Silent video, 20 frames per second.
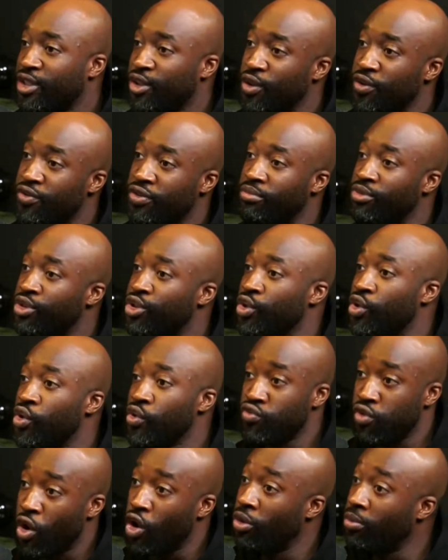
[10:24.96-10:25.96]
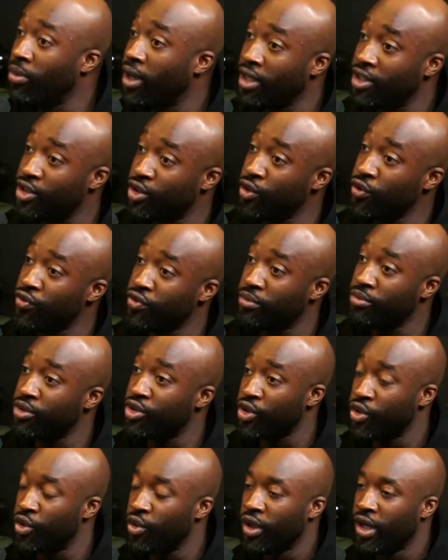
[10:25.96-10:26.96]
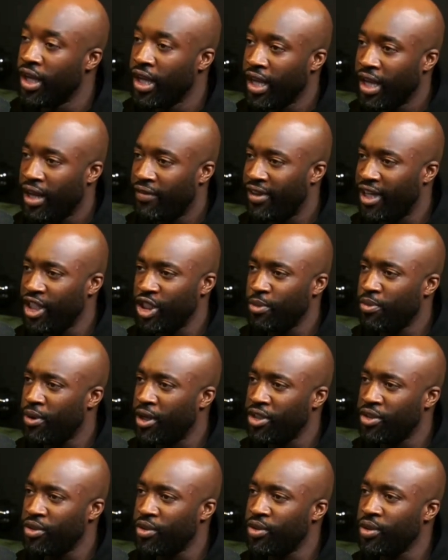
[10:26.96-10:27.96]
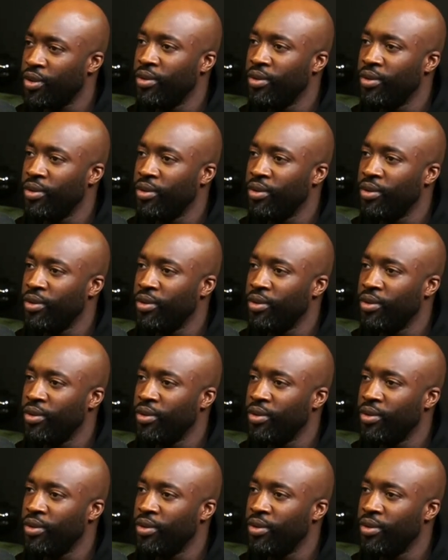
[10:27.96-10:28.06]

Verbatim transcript: two from two, Roma, two from two. Have they surprised you at